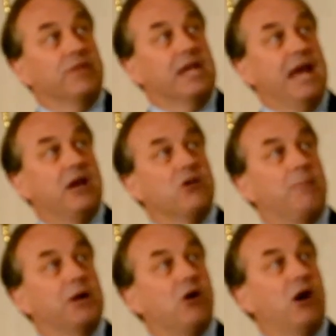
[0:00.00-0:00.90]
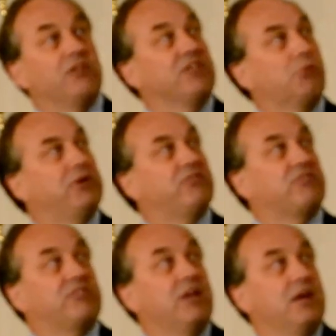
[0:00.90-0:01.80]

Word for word: the economic costs and risks